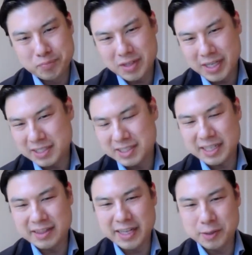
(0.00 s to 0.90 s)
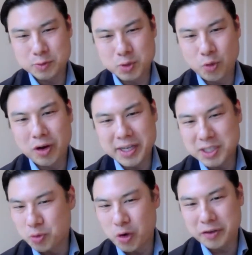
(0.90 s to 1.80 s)
he said that it was
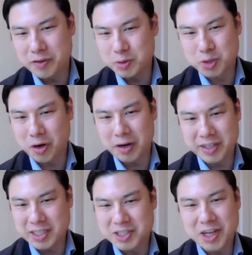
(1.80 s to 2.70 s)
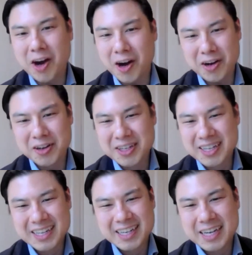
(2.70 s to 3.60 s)
his wife who was driving his car.
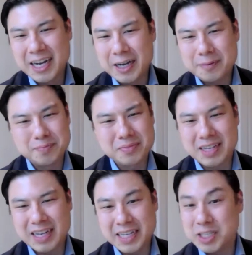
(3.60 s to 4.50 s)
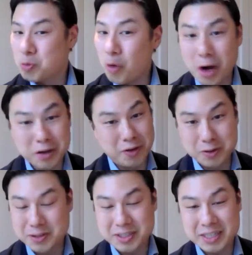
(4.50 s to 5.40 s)
his wife
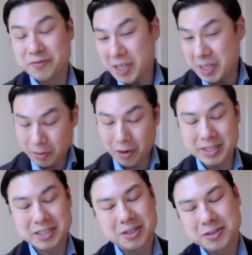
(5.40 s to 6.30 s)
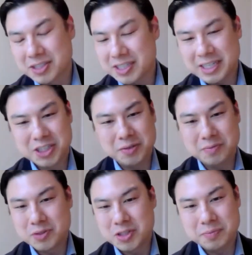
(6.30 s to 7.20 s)
also said, Vicky Price also said
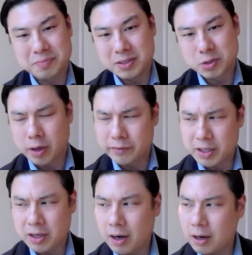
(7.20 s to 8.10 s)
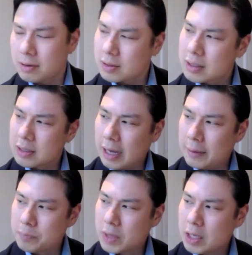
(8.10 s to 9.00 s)
she'd been driving the car.
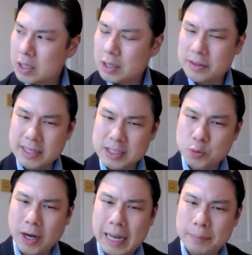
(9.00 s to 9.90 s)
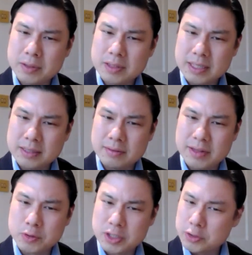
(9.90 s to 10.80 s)
I think that's what happened. And
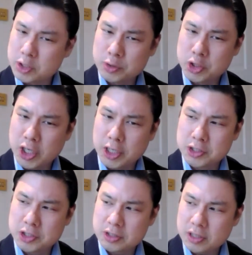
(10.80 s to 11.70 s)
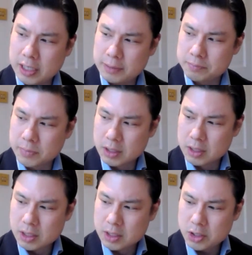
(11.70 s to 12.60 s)
there was also a judge
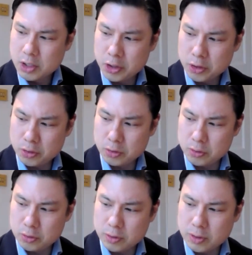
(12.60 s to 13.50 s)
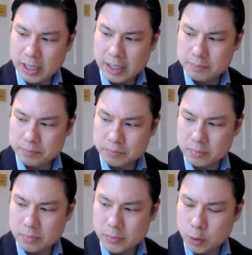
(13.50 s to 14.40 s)
who
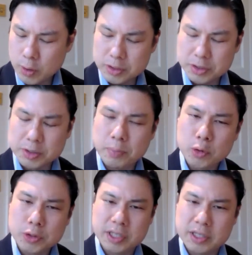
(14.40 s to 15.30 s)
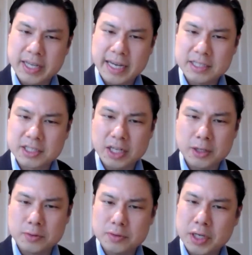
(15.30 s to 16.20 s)
also supported her case.
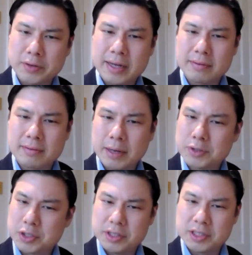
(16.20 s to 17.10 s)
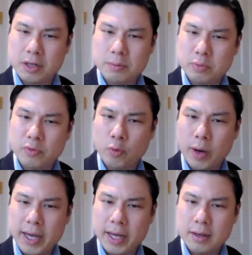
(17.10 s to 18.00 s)
So, that was a good example of
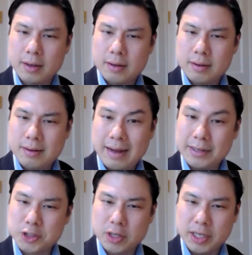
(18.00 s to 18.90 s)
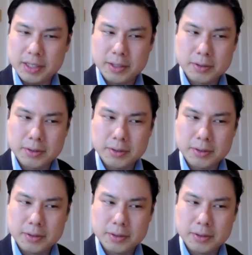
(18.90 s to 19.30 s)
where actually,